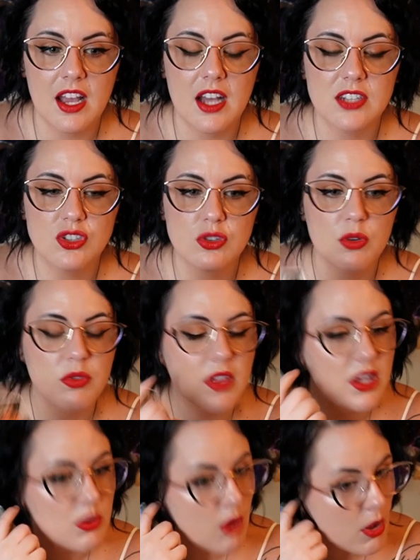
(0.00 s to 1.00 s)
a truth
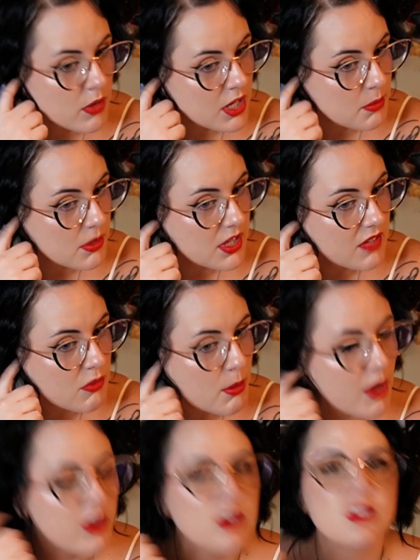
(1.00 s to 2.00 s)
that you already believe
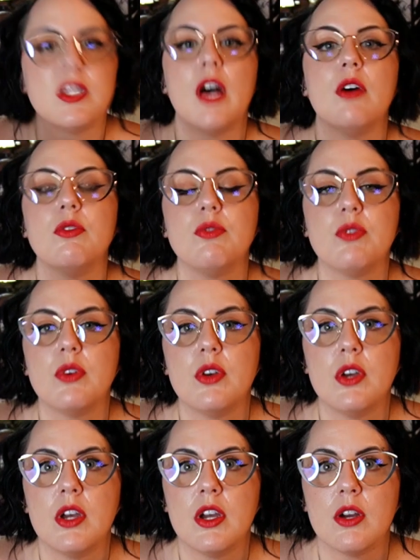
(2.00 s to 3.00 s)
about yourself,
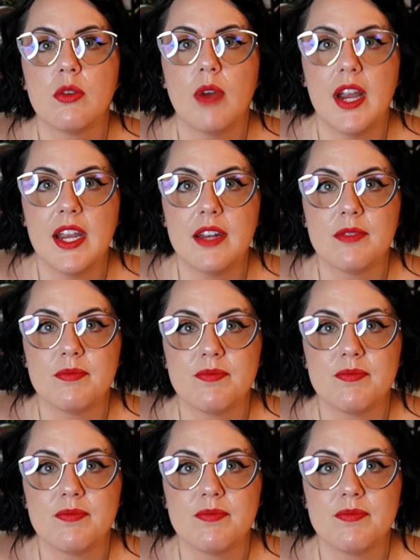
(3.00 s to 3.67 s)
right?